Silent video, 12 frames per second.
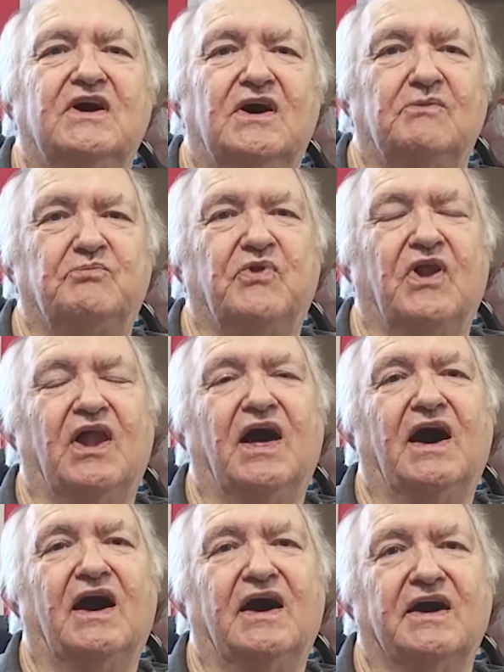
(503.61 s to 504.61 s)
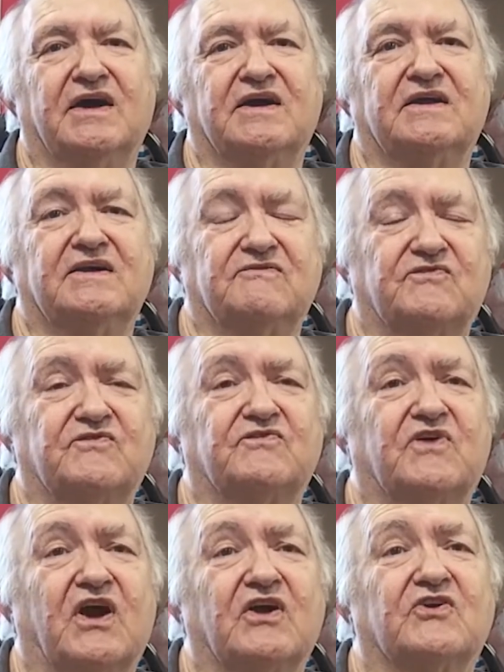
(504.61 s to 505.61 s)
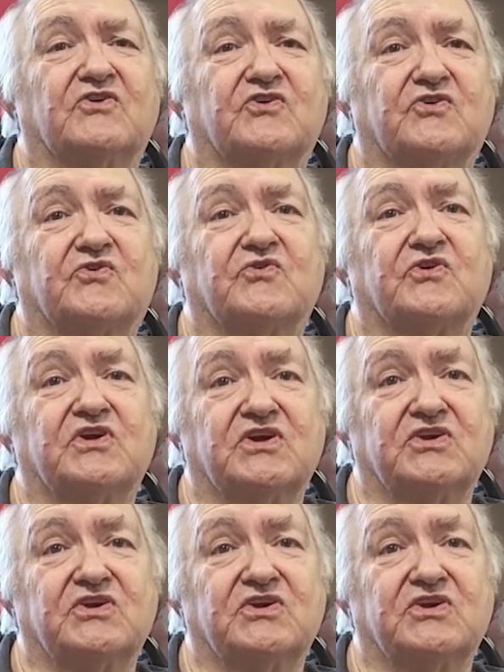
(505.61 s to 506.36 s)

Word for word: apply, and if you've got a degree,